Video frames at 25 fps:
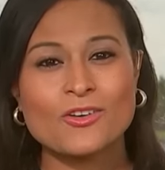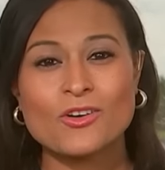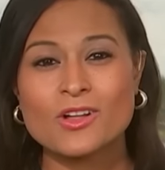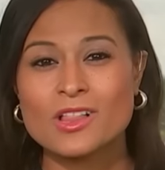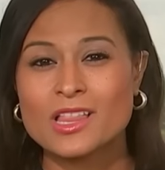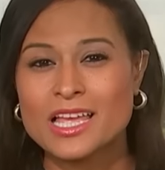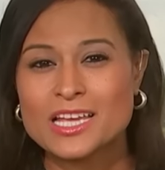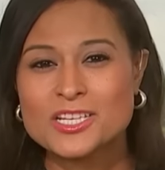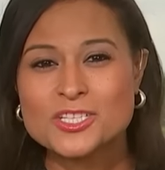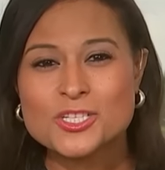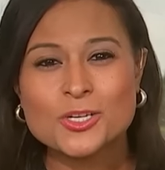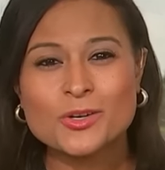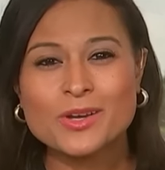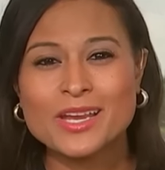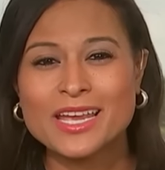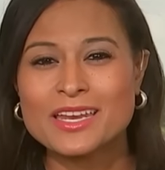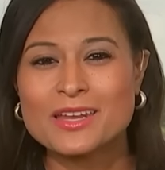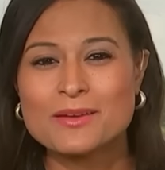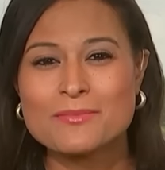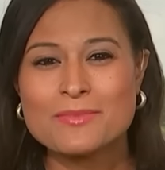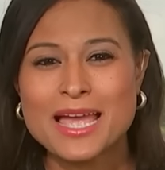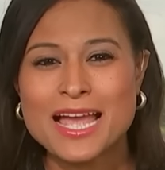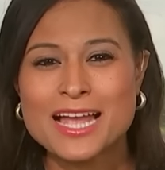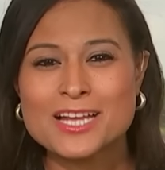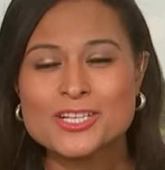Well, as you
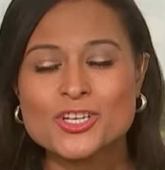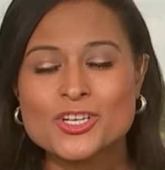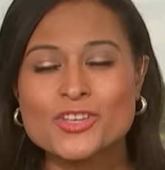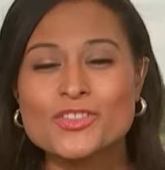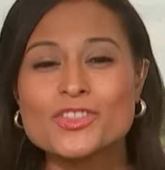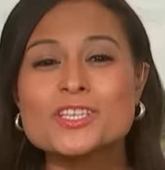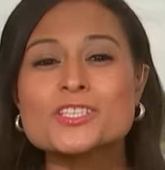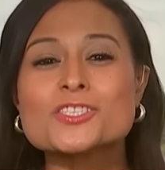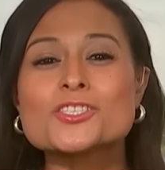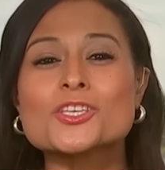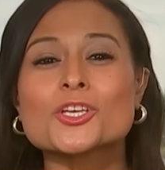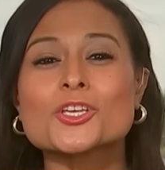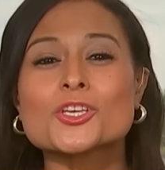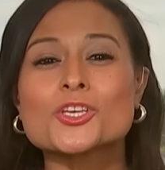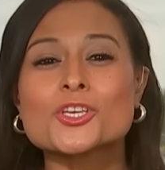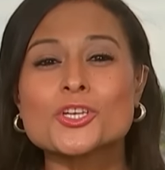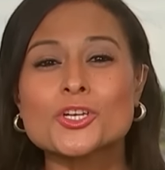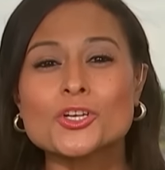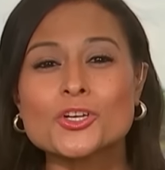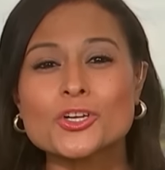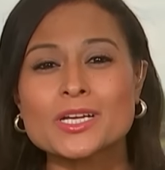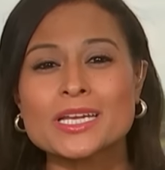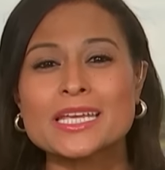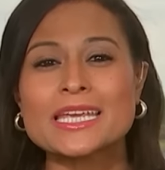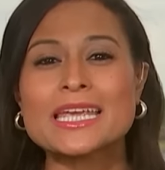can imagine, the
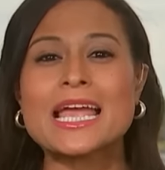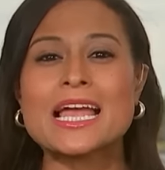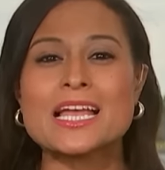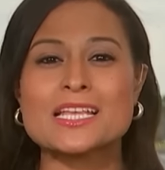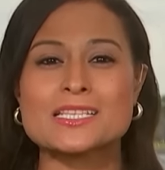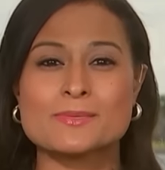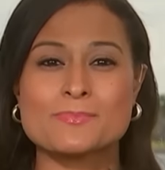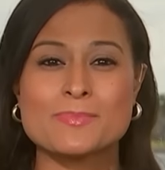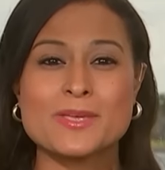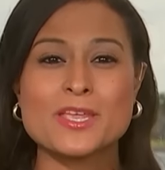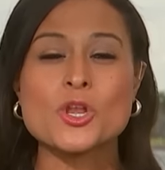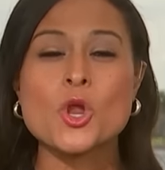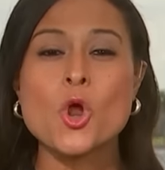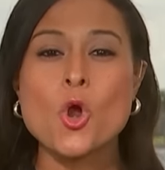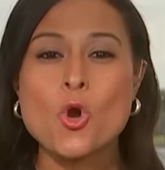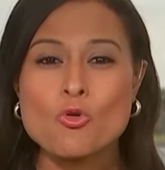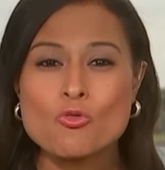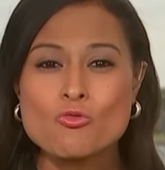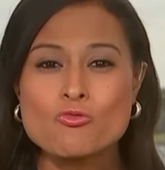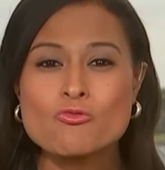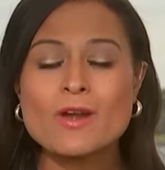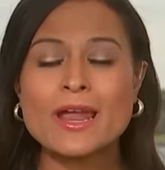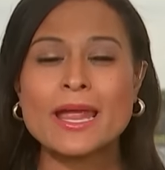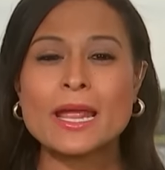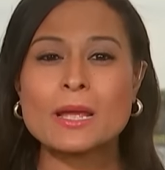security has been
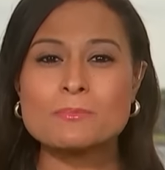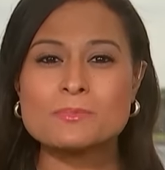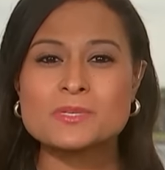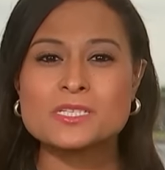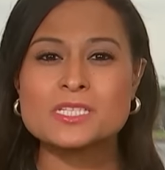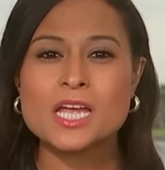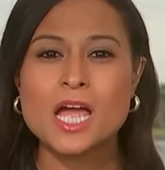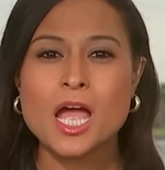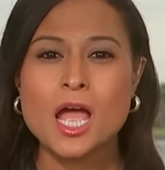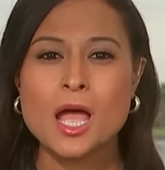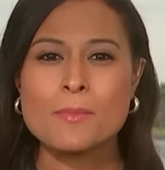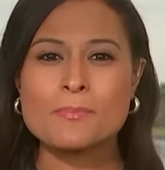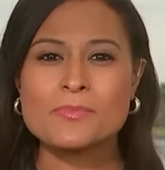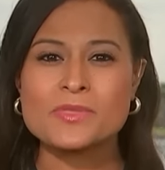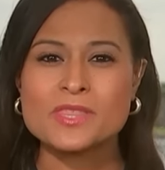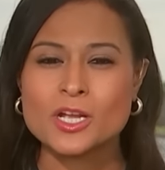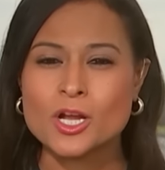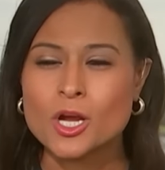ramped up.